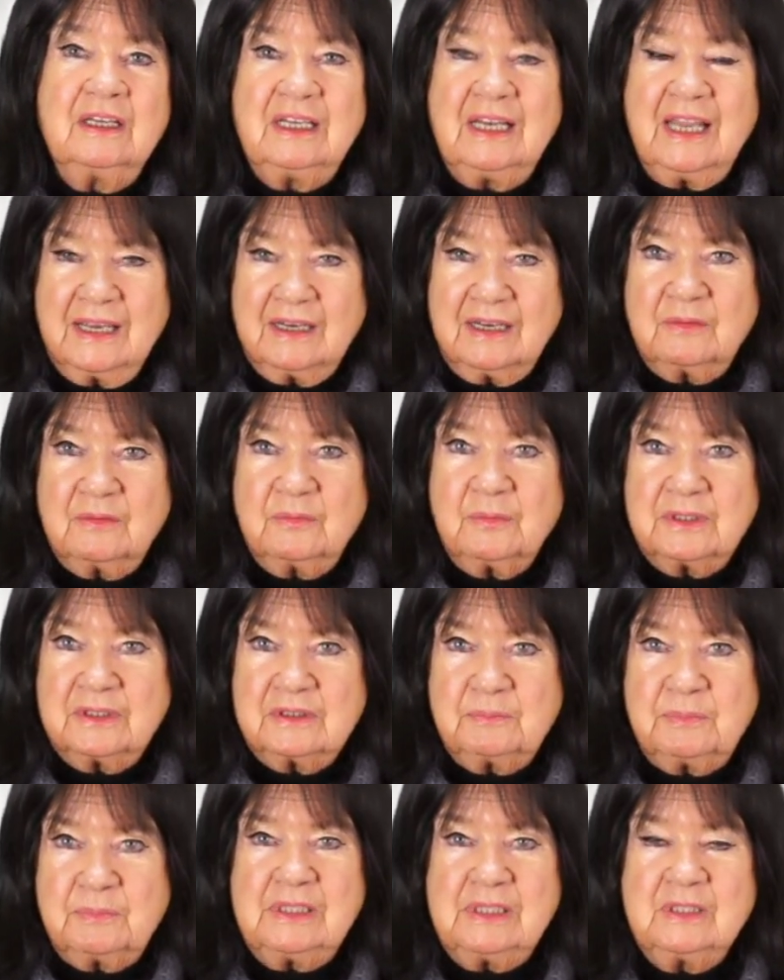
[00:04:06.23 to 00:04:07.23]
like
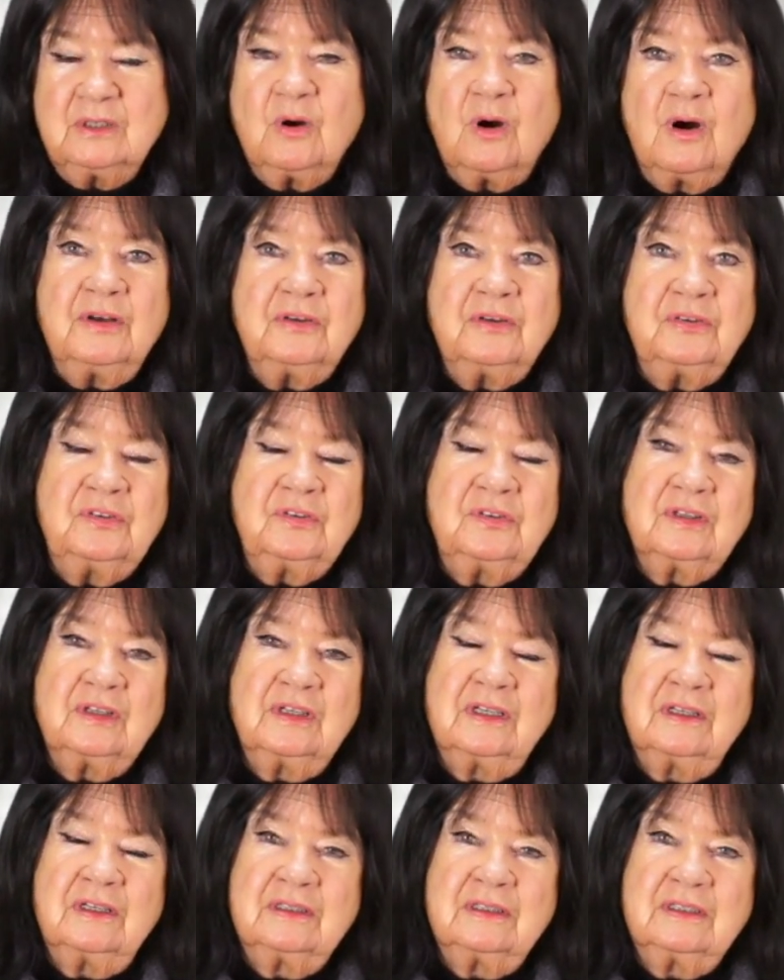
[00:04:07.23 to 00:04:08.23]
what Bill Cross
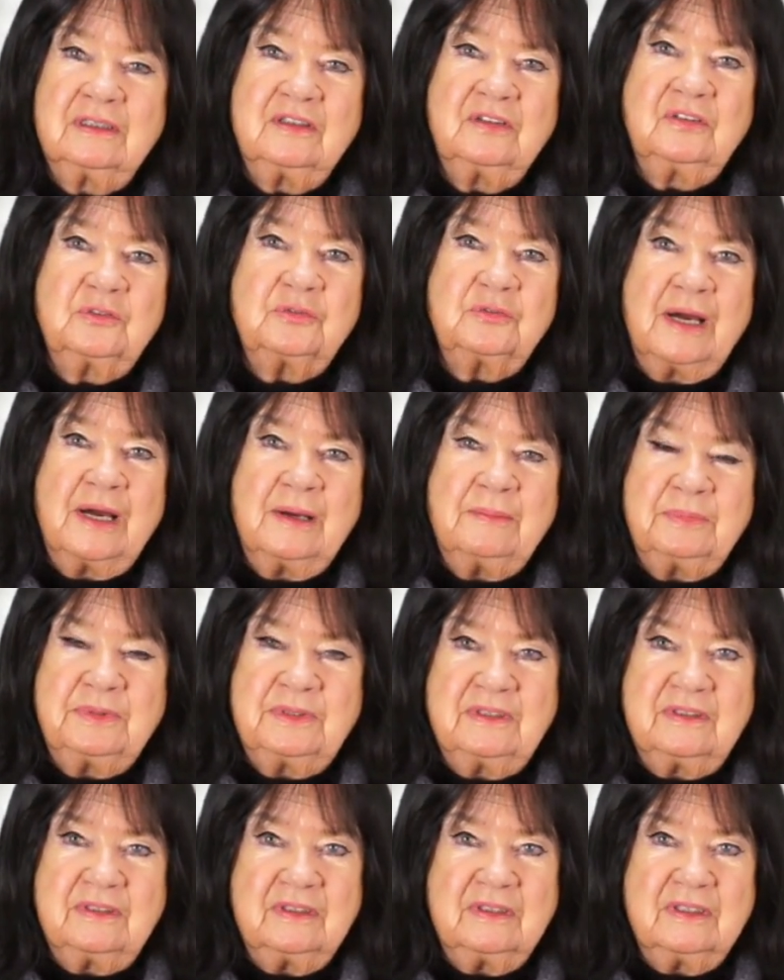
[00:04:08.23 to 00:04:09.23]
described
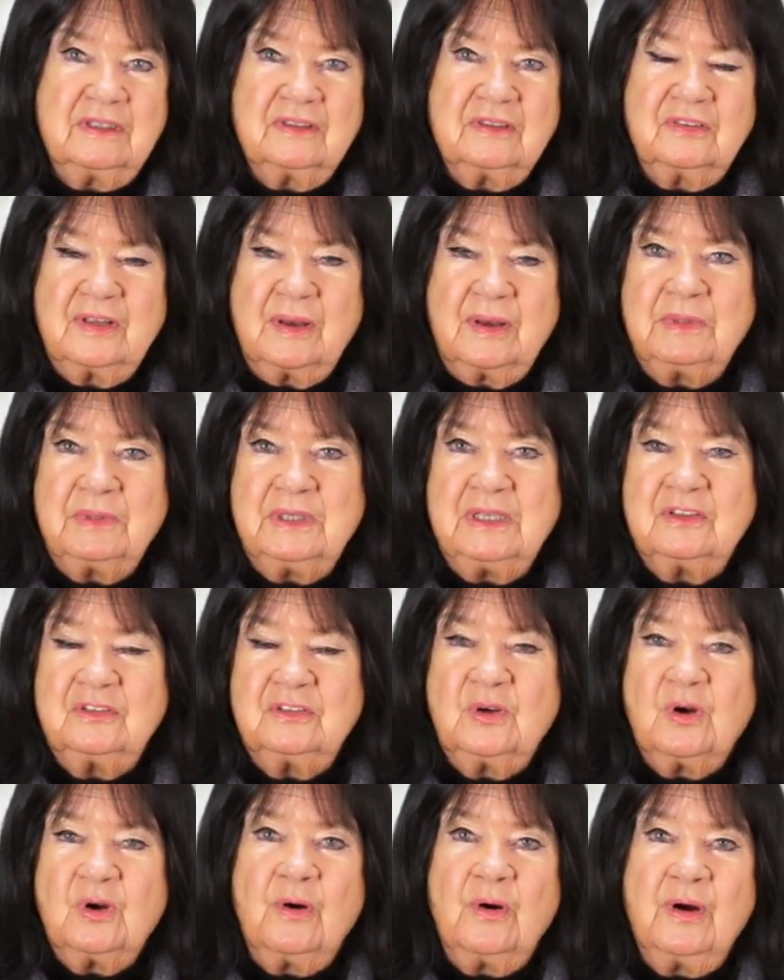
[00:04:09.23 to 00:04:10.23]
some
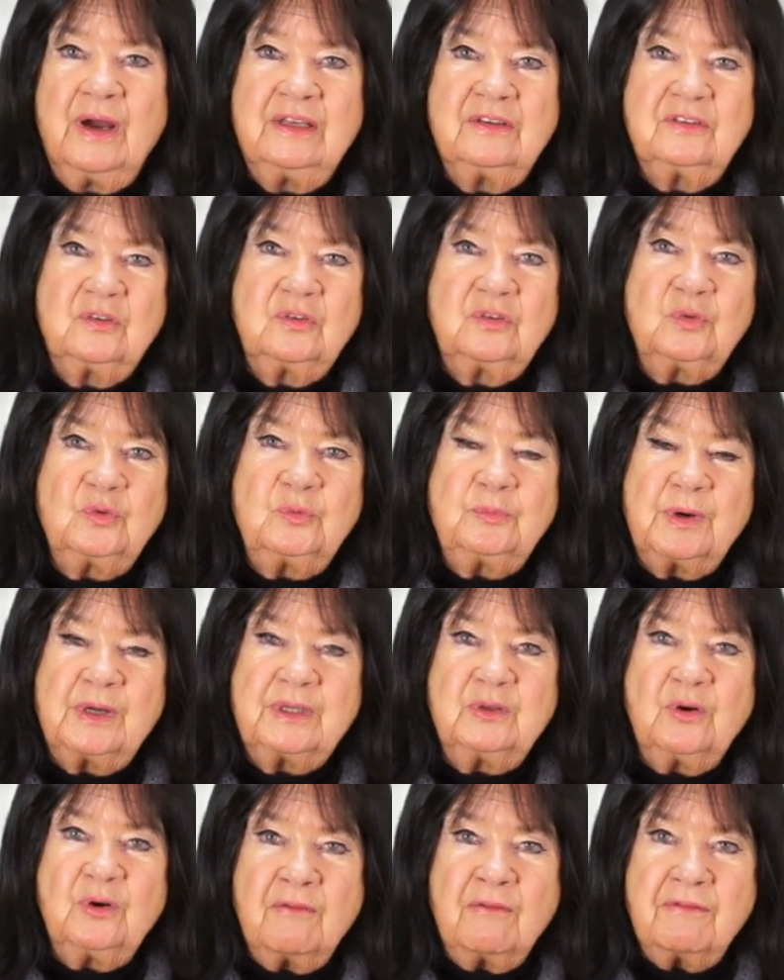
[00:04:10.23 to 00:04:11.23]
years ago as a
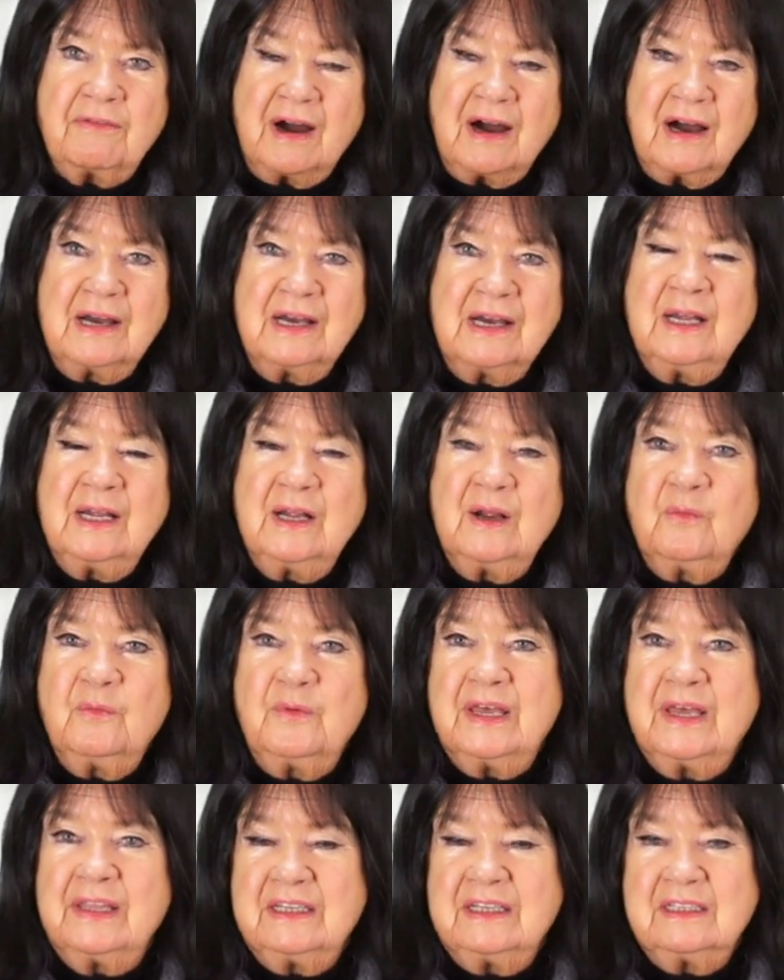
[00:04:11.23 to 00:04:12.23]
supernova,
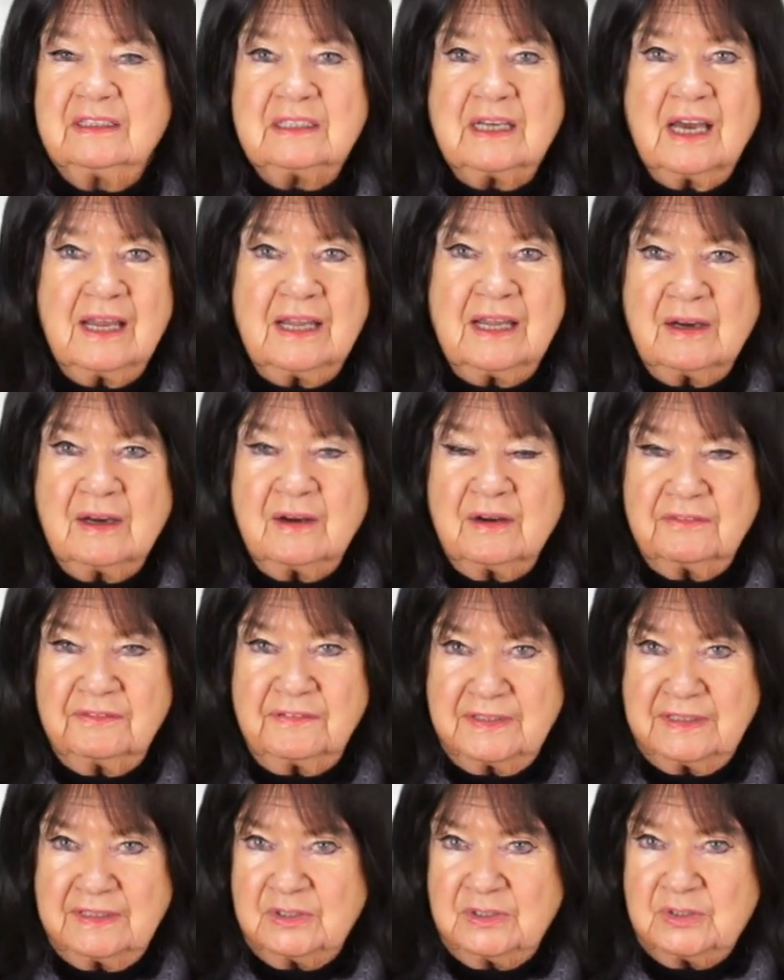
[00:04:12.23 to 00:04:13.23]
where the entire
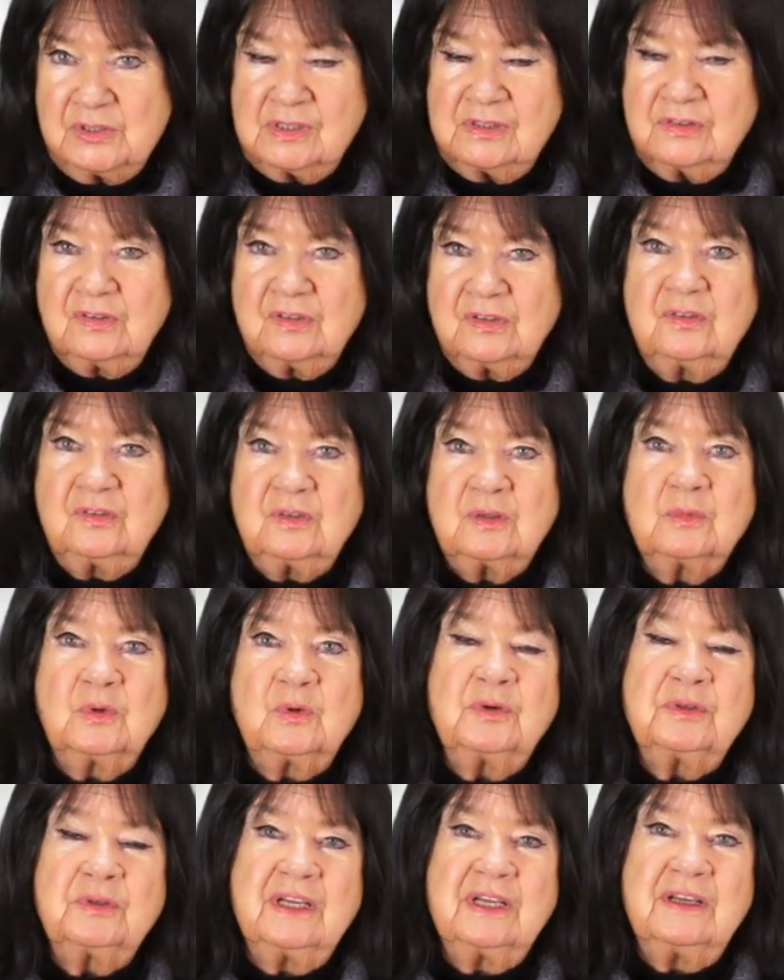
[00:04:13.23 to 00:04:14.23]
financial system
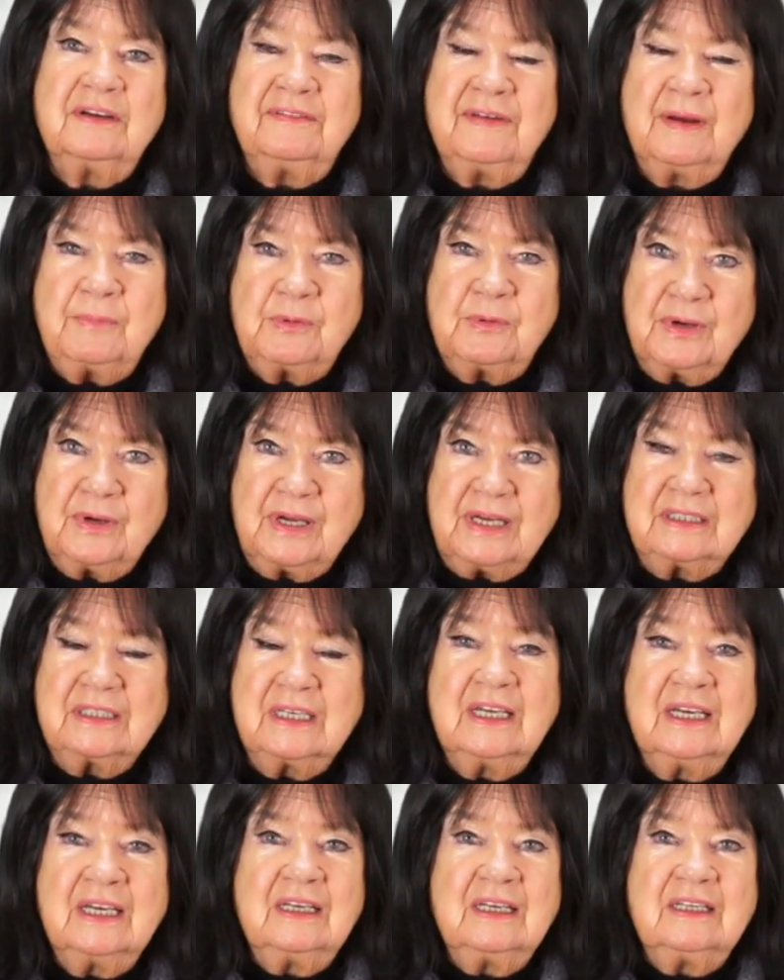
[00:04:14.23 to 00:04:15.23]
could evaporate.
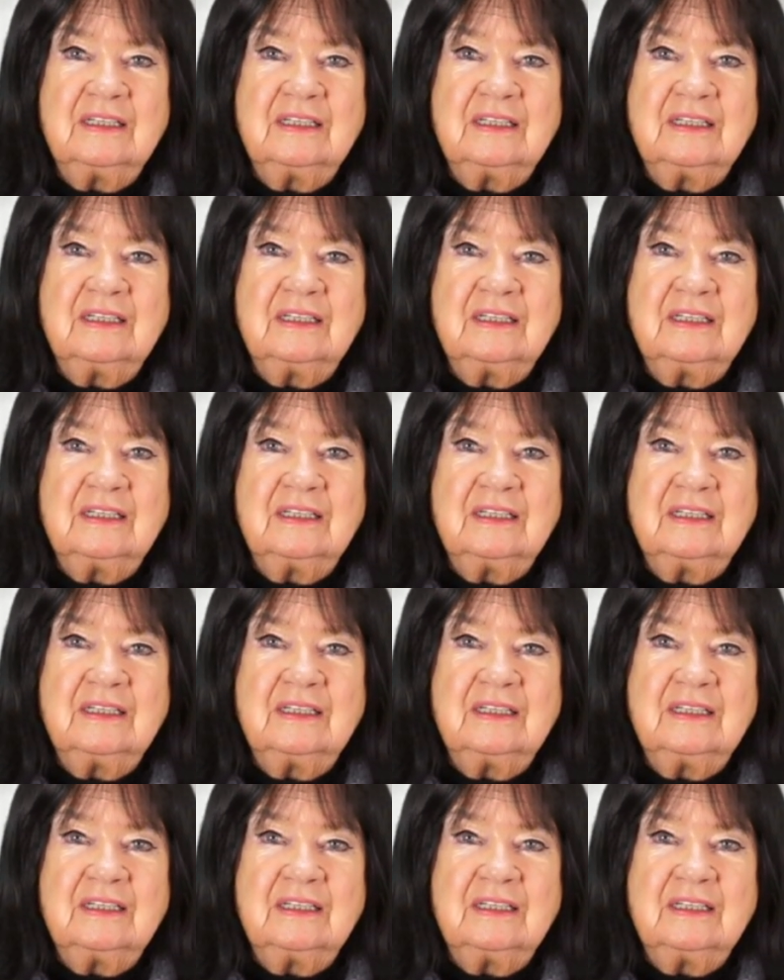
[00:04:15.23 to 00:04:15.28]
